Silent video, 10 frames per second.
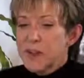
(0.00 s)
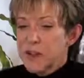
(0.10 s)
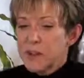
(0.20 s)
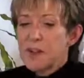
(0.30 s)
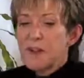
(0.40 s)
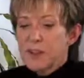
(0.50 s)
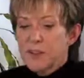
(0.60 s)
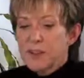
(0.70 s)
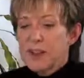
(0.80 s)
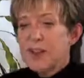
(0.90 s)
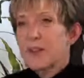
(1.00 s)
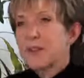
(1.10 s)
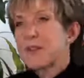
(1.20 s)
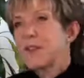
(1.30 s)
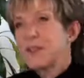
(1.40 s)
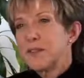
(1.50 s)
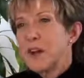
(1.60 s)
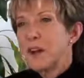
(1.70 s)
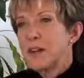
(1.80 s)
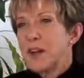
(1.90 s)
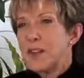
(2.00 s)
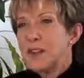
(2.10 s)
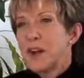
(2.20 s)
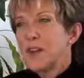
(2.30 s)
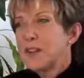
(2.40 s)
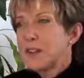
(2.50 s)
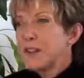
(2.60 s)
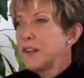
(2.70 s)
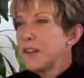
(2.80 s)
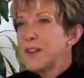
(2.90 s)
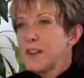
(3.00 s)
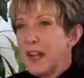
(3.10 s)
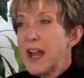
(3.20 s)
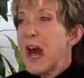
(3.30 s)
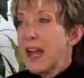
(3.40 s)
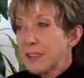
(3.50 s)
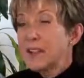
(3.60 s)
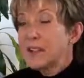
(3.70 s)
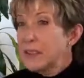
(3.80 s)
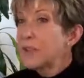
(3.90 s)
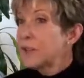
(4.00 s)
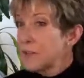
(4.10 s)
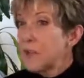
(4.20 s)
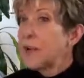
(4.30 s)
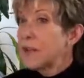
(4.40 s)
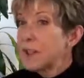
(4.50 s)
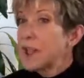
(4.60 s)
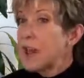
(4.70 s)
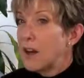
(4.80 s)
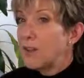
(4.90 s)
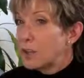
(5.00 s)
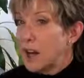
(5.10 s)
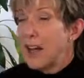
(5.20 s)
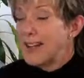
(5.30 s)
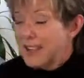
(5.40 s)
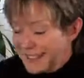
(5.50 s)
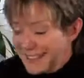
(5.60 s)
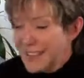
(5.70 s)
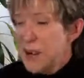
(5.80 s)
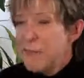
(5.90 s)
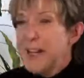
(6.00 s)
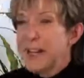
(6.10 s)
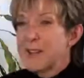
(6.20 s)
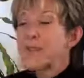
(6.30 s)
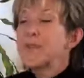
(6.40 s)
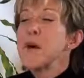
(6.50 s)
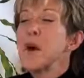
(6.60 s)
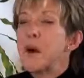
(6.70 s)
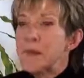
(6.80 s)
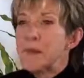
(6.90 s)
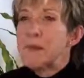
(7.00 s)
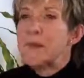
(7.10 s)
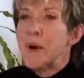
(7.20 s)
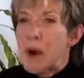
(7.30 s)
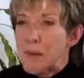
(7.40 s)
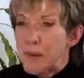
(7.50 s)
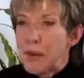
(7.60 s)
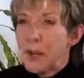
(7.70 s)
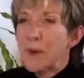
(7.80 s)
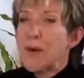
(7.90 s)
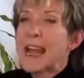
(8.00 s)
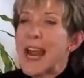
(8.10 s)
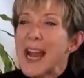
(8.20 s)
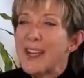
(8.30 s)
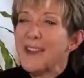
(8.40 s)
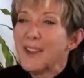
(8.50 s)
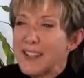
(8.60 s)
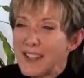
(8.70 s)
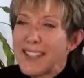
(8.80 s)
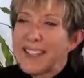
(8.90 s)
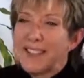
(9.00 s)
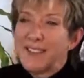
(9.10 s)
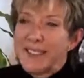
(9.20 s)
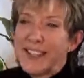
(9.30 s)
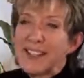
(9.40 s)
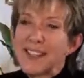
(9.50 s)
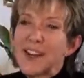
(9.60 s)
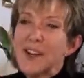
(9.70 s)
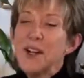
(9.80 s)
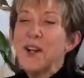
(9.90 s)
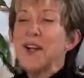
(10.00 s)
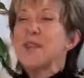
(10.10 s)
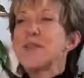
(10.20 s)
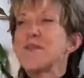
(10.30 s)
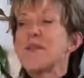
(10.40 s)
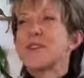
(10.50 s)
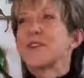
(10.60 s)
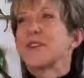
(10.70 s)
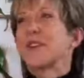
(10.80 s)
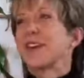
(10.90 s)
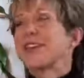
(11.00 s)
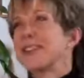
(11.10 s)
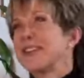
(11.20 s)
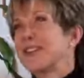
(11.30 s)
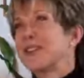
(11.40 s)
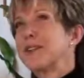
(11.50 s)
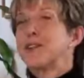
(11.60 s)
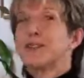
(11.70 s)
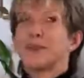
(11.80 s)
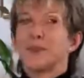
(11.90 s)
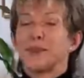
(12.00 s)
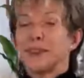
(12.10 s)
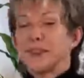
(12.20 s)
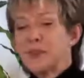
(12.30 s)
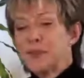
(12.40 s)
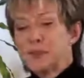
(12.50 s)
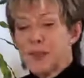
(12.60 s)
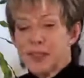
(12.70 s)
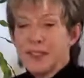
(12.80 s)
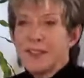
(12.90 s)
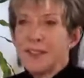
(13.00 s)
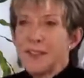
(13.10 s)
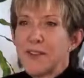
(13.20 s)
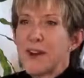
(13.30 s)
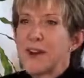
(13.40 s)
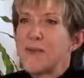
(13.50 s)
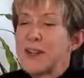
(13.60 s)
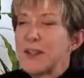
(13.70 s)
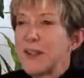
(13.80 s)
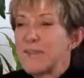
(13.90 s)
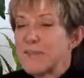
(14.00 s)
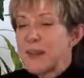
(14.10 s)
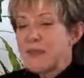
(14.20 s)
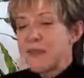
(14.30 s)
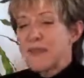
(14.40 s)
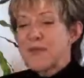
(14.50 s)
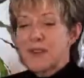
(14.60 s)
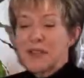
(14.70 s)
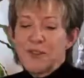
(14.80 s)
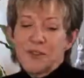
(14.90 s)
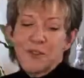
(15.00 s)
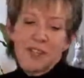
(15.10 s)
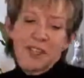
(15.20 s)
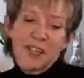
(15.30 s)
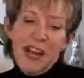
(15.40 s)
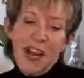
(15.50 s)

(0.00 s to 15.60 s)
say, are you just really satisfied that you've gotten a lot done? It's like, at the end of the day, I literally am snoring on the couch. My kids are like, Mom, we can't hear the TV. So much for that, you know, really cool rock diva you thought I was. I'm snoring and drooling on the